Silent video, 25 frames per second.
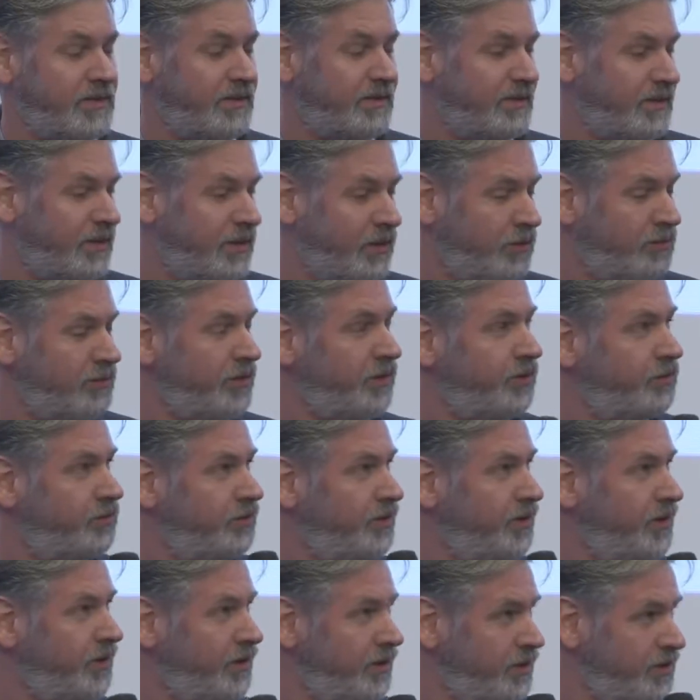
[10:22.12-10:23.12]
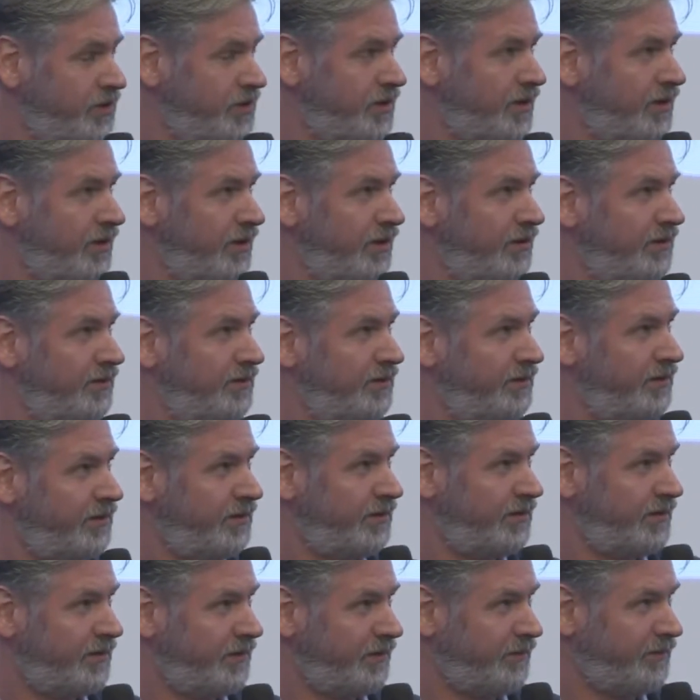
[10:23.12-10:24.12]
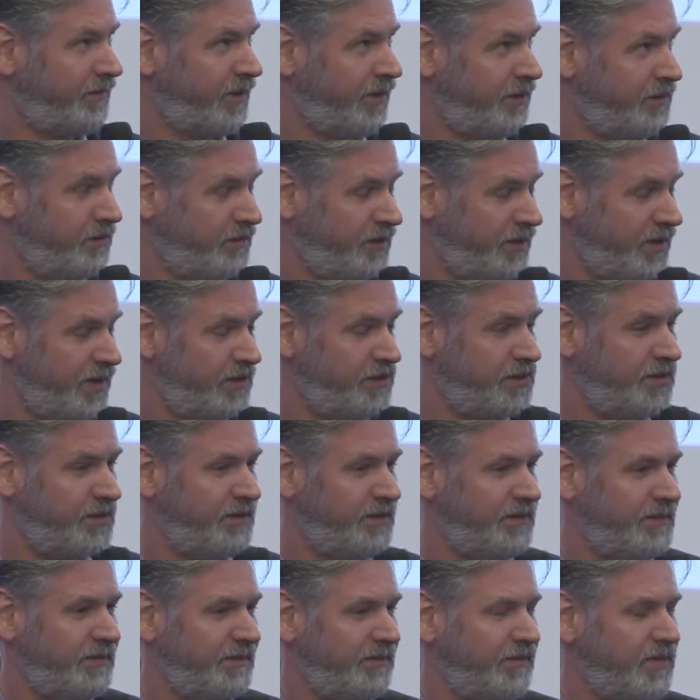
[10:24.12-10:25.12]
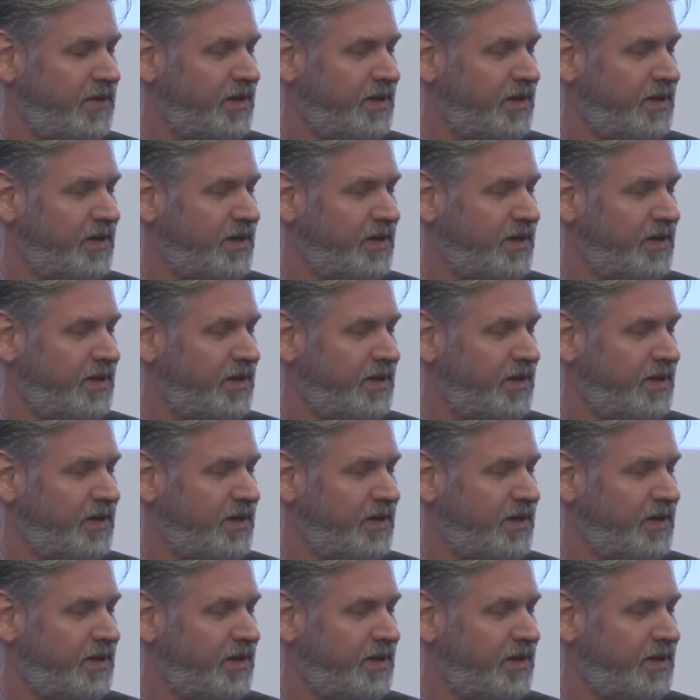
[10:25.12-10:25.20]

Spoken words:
going to initial education,